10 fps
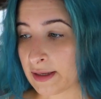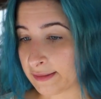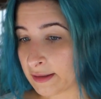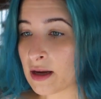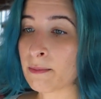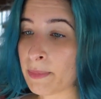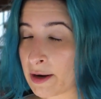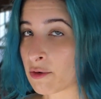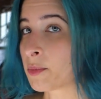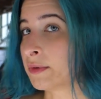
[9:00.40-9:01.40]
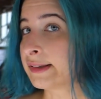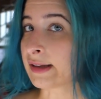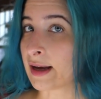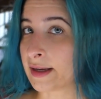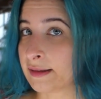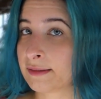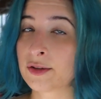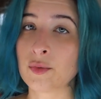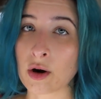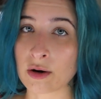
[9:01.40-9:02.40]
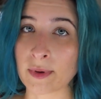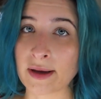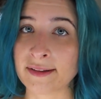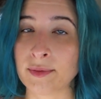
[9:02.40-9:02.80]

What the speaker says: that is a comparable size to our bus,